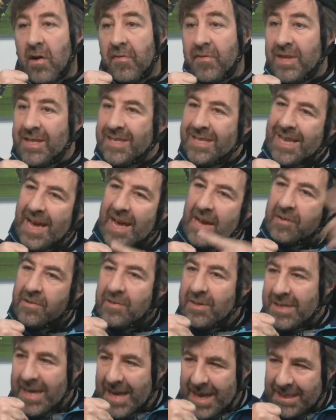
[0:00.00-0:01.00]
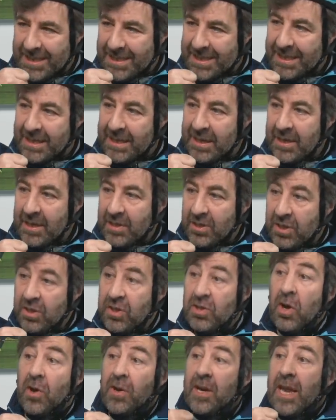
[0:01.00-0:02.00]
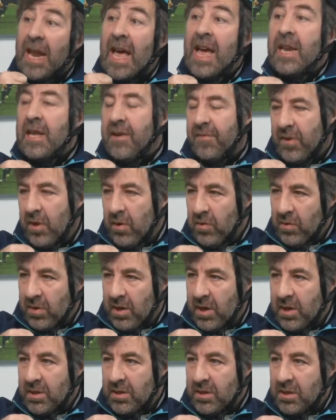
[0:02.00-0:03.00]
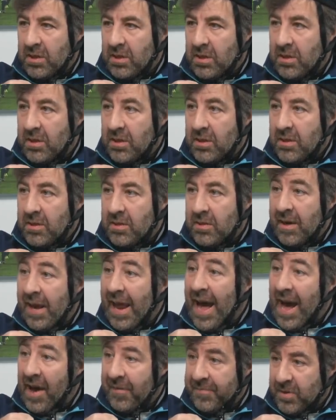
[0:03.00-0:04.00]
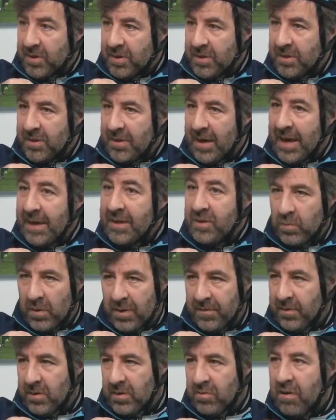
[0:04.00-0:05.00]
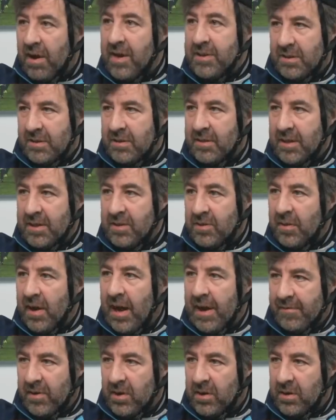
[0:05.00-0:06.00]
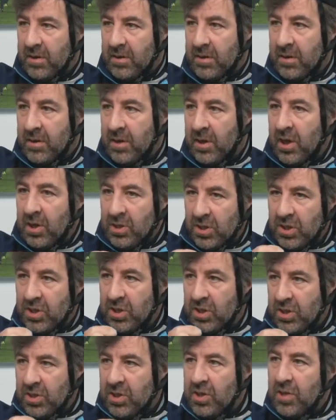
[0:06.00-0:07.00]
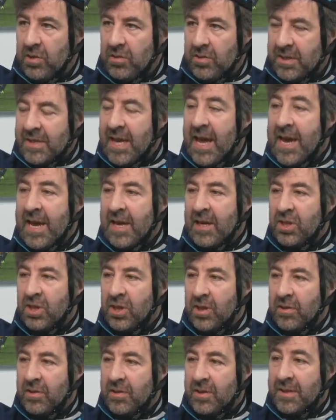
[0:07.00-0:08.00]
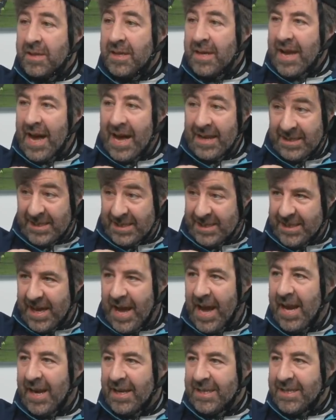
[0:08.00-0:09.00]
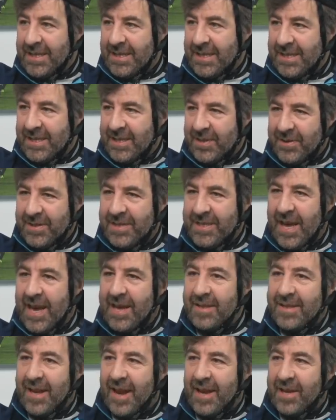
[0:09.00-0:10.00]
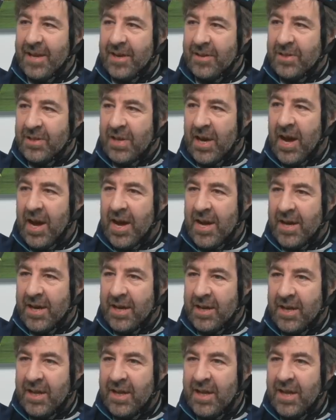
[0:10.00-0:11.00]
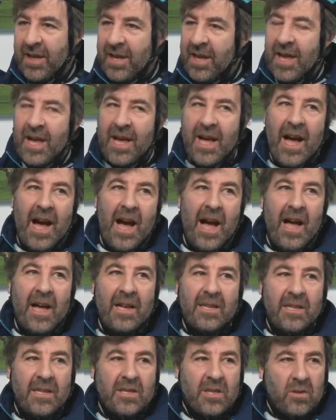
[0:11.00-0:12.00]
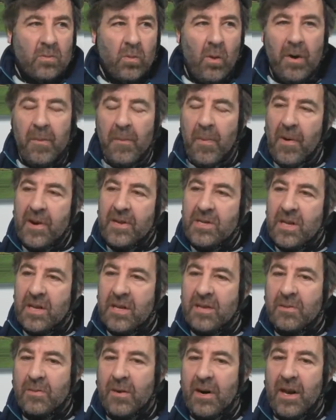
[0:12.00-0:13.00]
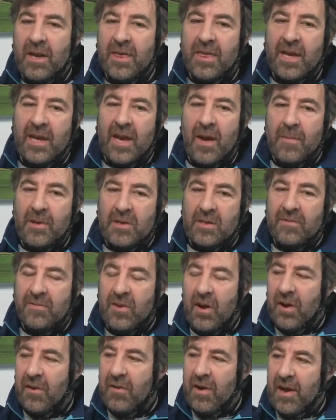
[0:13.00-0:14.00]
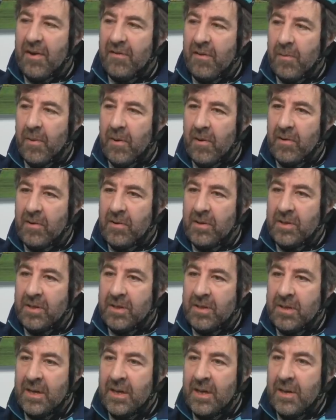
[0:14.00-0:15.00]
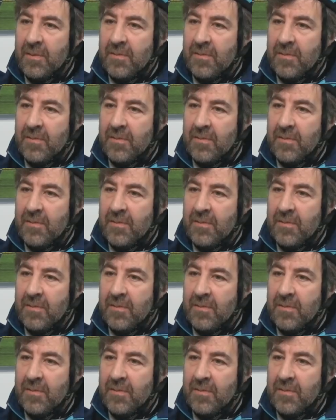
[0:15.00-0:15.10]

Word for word: off the sound desk, so mm-hmm. you don't get any of the audience laughter uh, uh-huh. and it's one of the craziest things you'll ever hear because oh, yeah. it's just you saying jokes and silence so it sounds like you're dying and there's one point in it where i think i must have got a round of applause